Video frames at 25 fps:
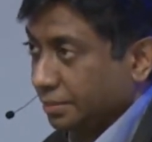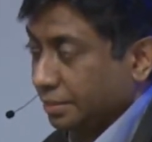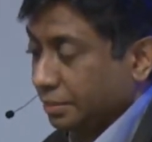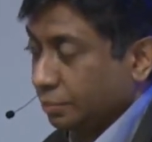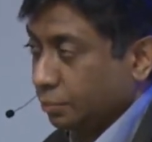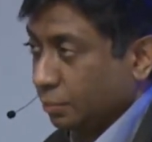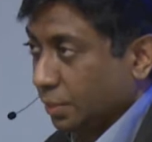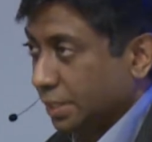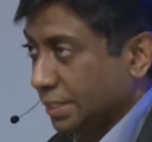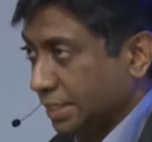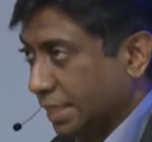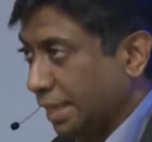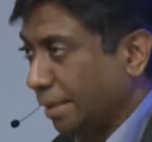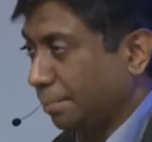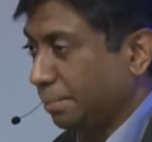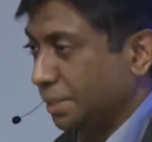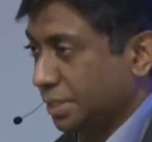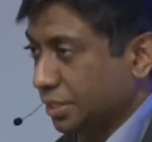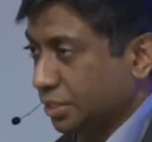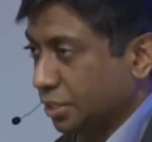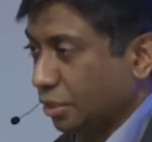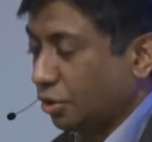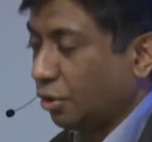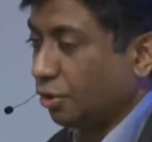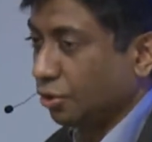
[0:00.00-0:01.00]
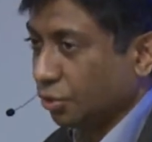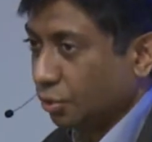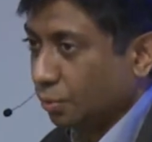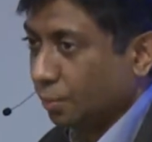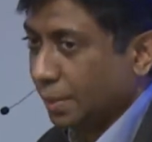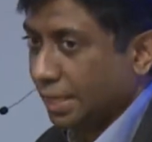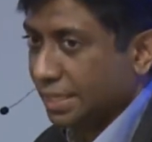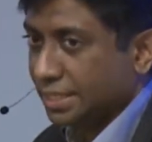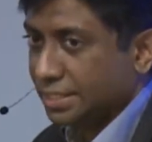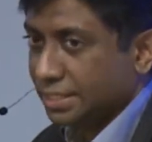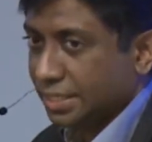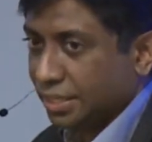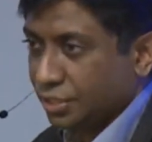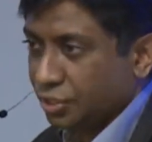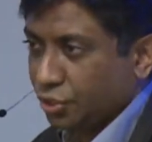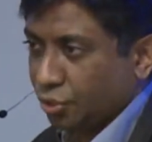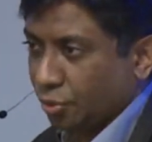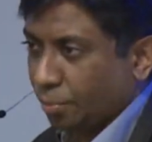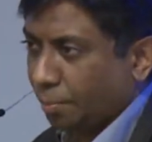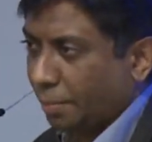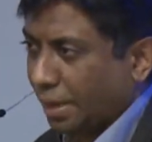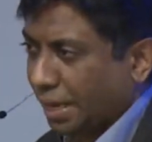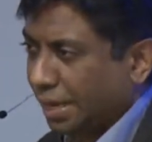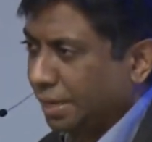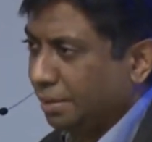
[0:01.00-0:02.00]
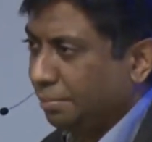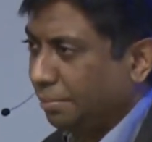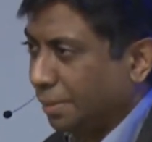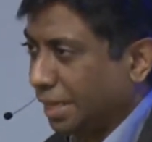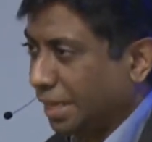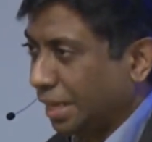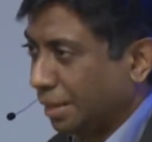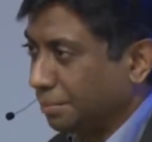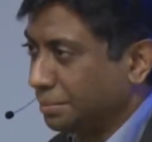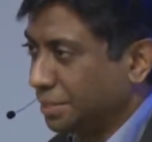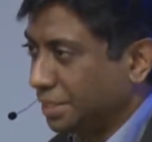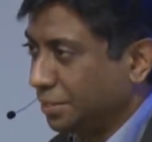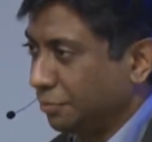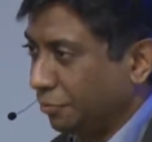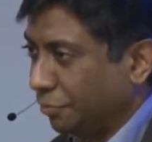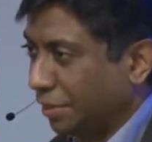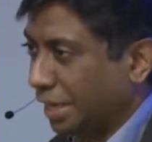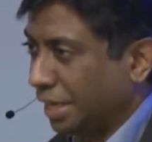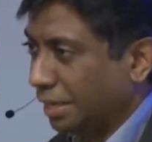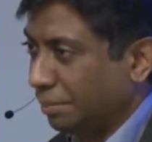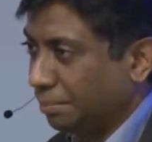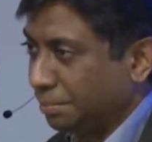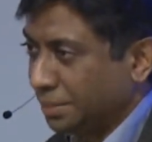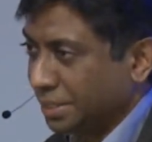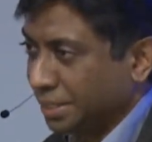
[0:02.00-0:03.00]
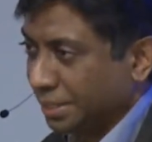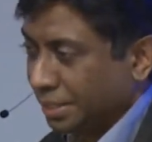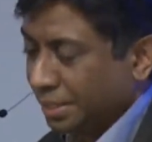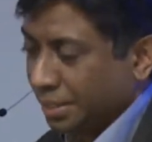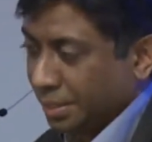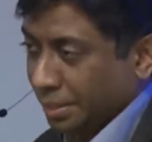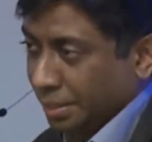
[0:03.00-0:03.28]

what happens along the way is that your mind becomes developed,